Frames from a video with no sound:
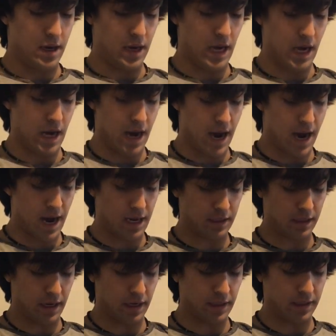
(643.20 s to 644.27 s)
It
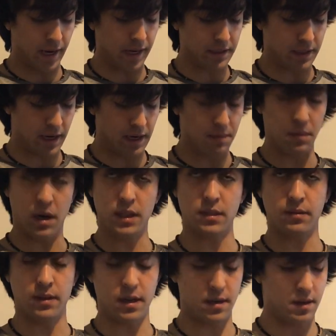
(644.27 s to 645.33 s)
has a gate tighten
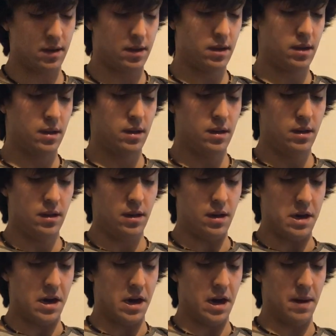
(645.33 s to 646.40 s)
MOSFET.
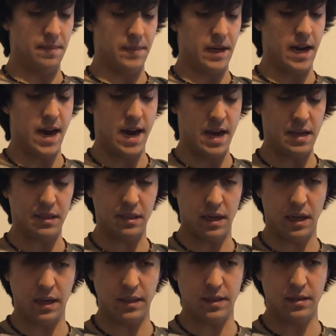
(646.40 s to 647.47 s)
It has
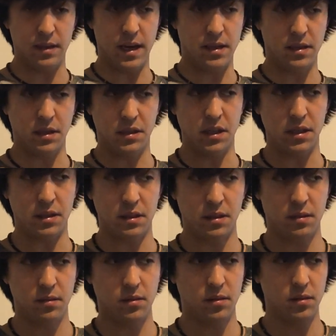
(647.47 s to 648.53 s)
a
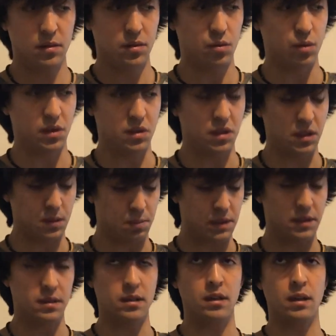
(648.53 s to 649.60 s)
SHS Swiss cheese
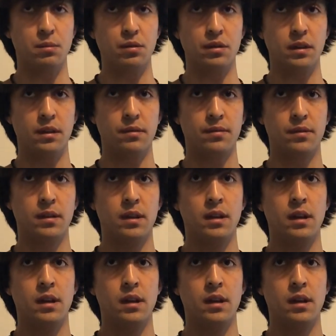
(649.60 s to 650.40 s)
piston, I believe.